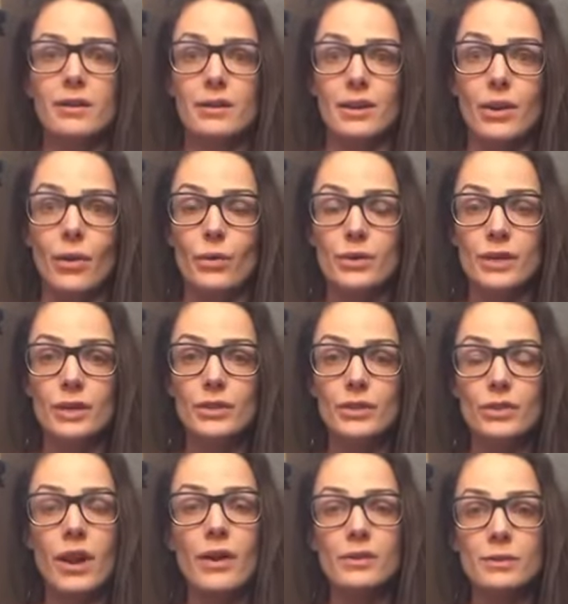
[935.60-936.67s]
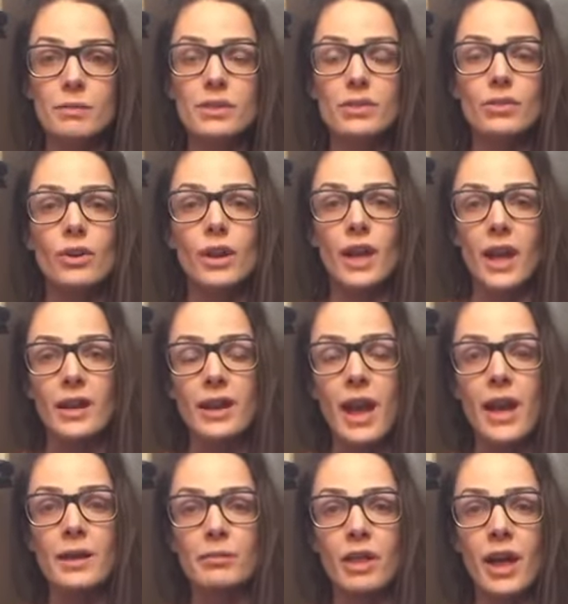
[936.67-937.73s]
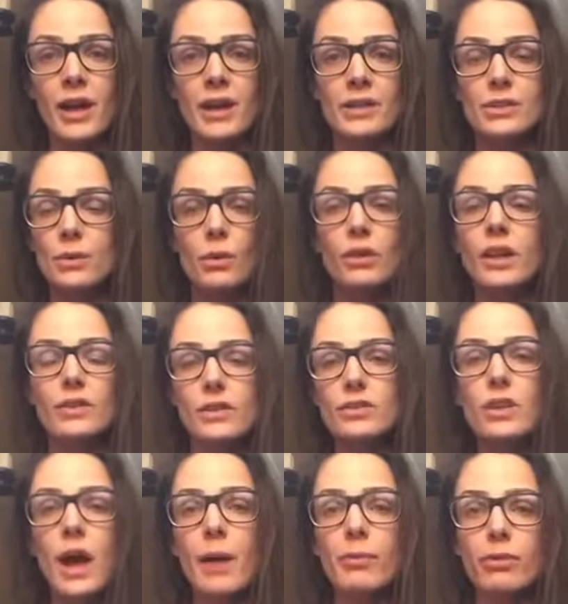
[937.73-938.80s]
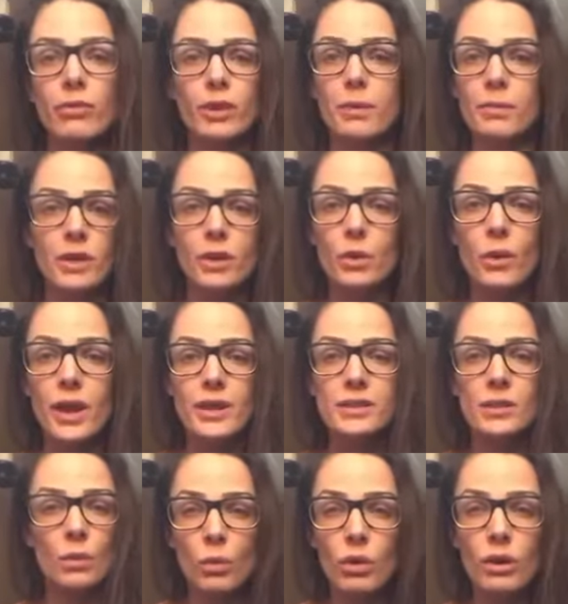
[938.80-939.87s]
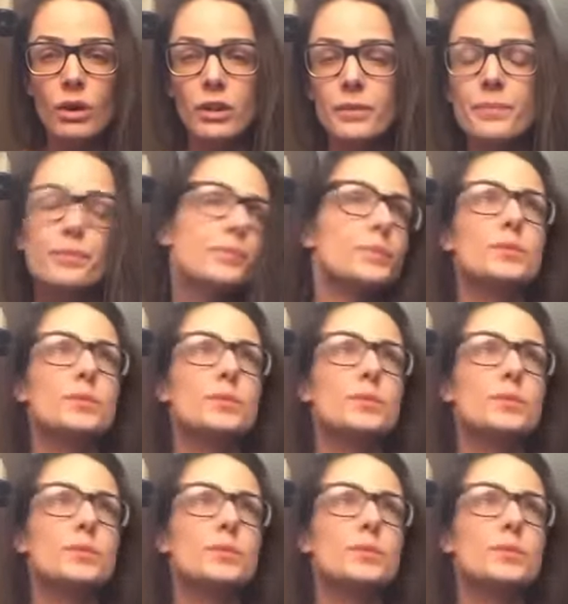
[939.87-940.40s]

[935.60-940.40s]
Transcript: you know, Neil Strauss, Mystery, and Adam Lyons, who are like the top 3 PUAs in the world.